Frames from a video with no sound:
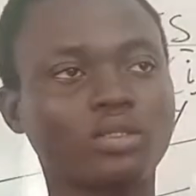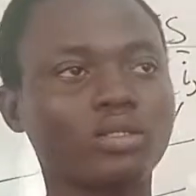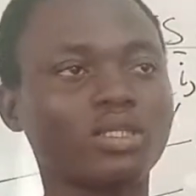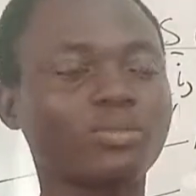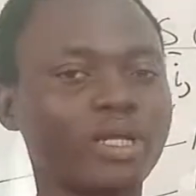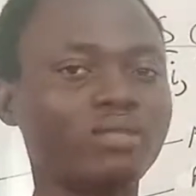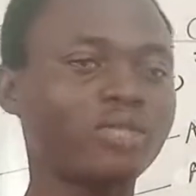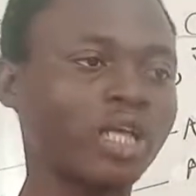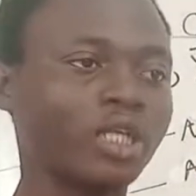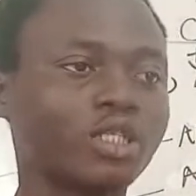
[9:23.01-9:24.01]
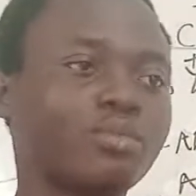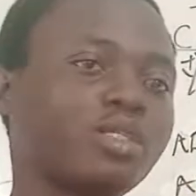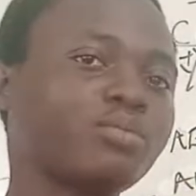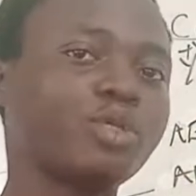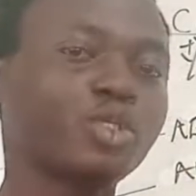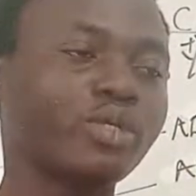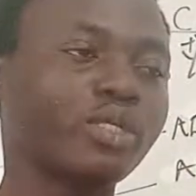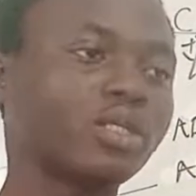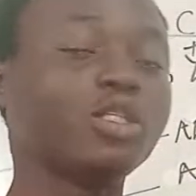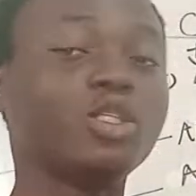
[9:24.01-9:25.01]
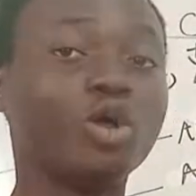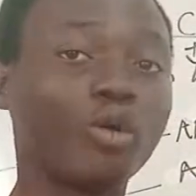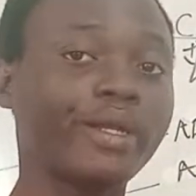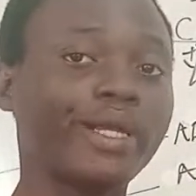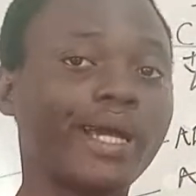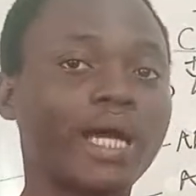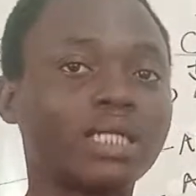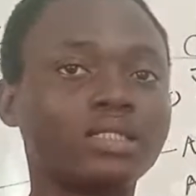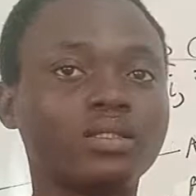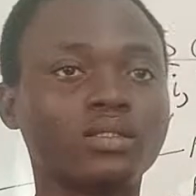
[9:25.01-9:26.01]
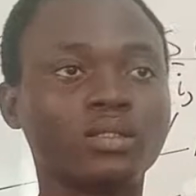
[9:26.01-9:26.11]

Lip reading: So they spend something between none and